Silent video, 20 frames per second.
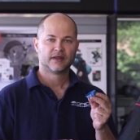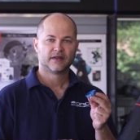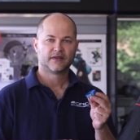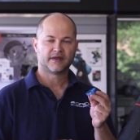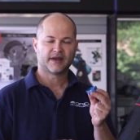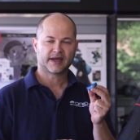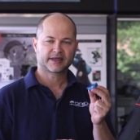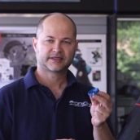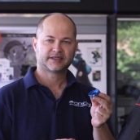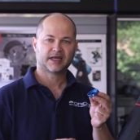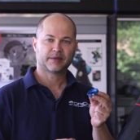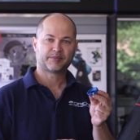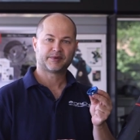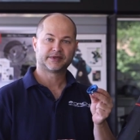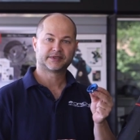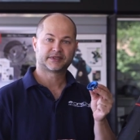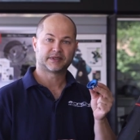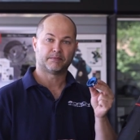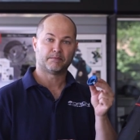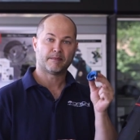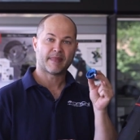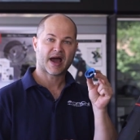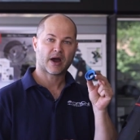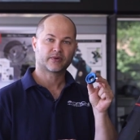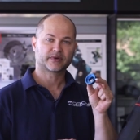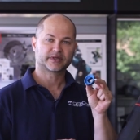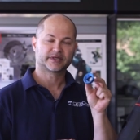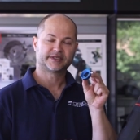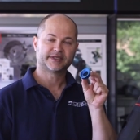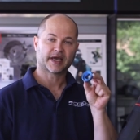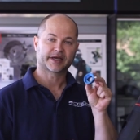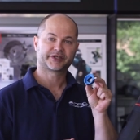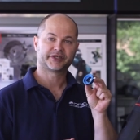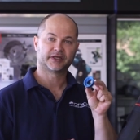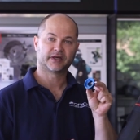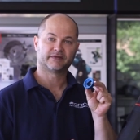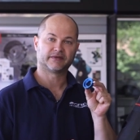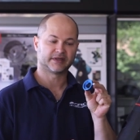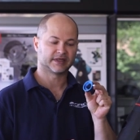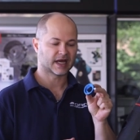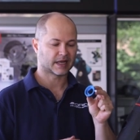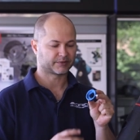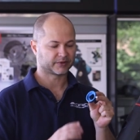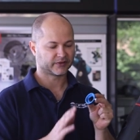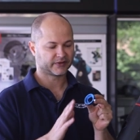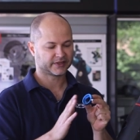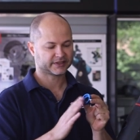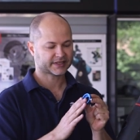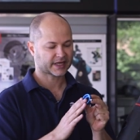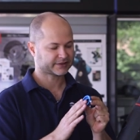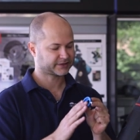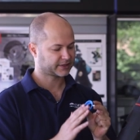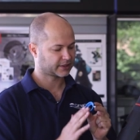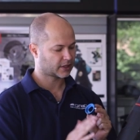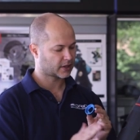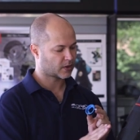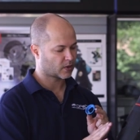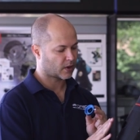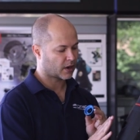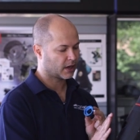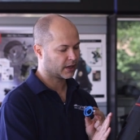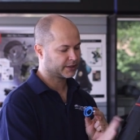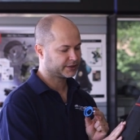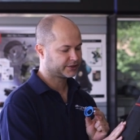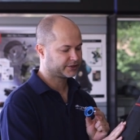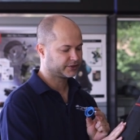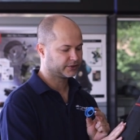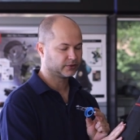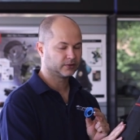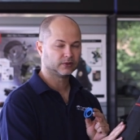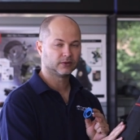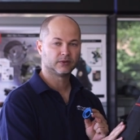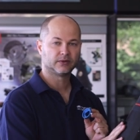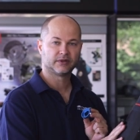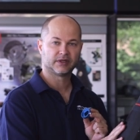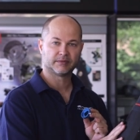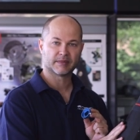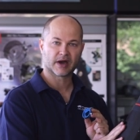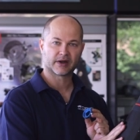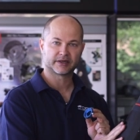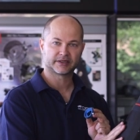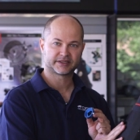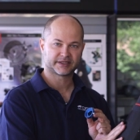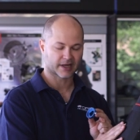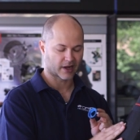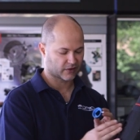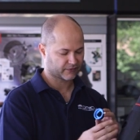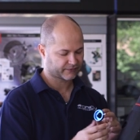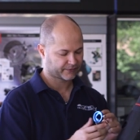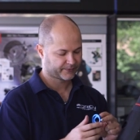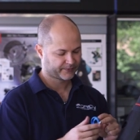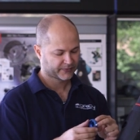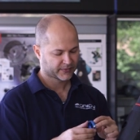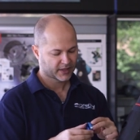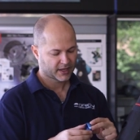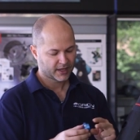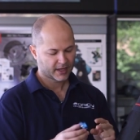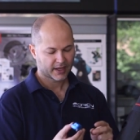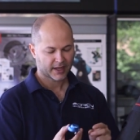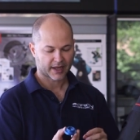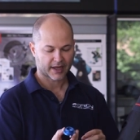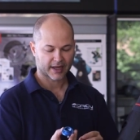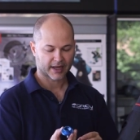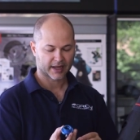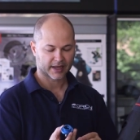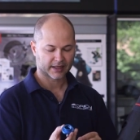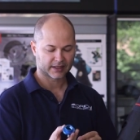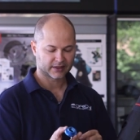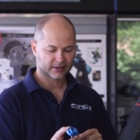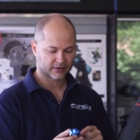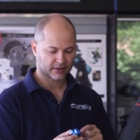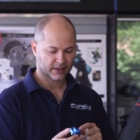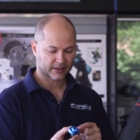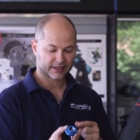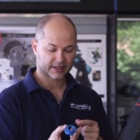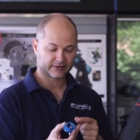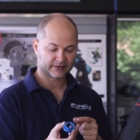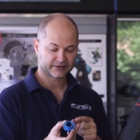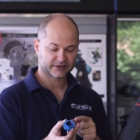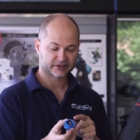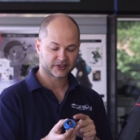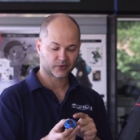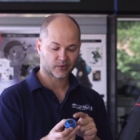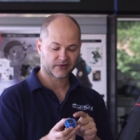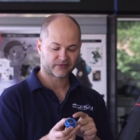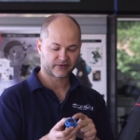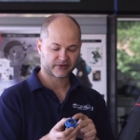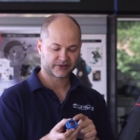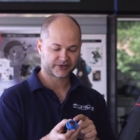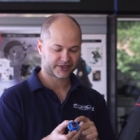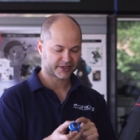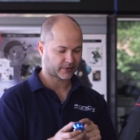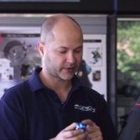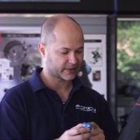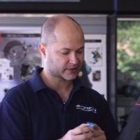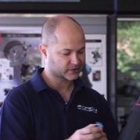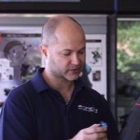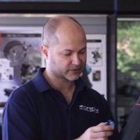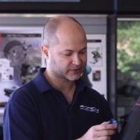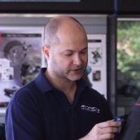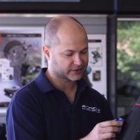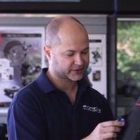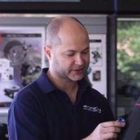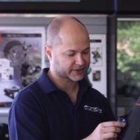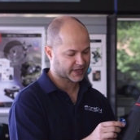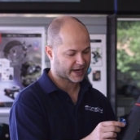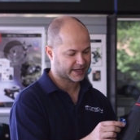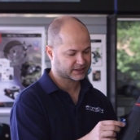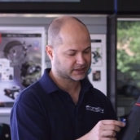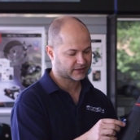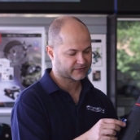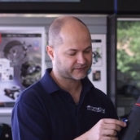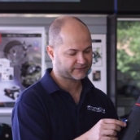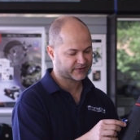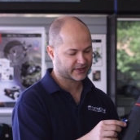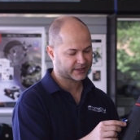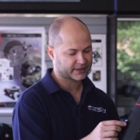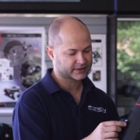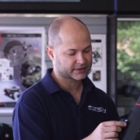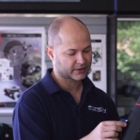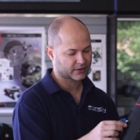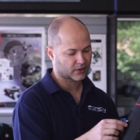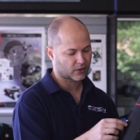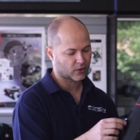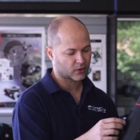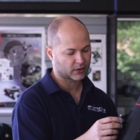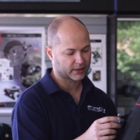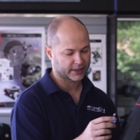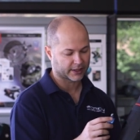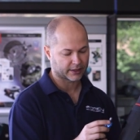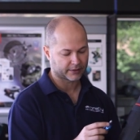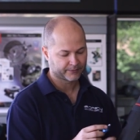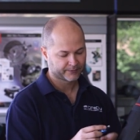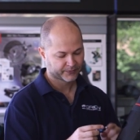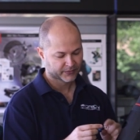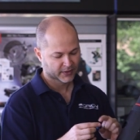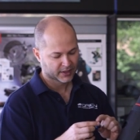The next step is the mount section of the adapter. This has to go onto the mount itself. And again, this is the one for the Sirius, so this is sized to fit into the hole here.